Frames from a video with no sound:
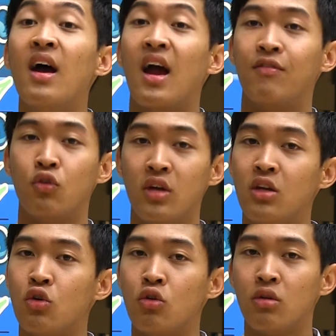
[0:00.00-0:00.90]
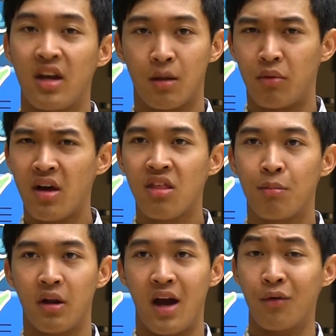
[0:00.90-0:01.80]
If you need to, take a breath,
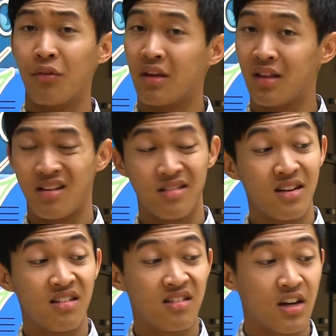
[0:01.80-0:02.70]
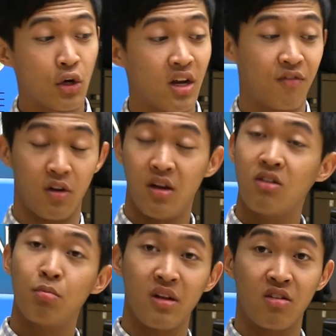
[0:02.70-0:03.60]
but I don't think that's necessary. If it
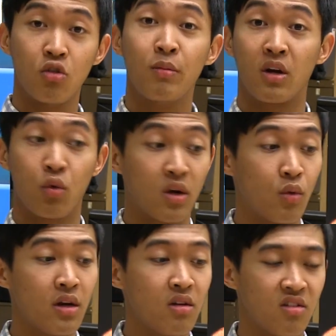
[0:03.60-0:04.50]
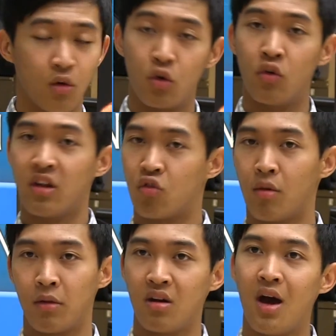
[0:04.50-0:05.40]
is, please do, but a quick one so you don't
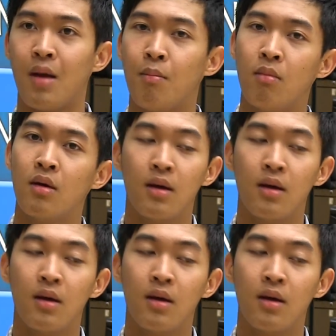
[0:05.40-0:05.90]
interrupt the time.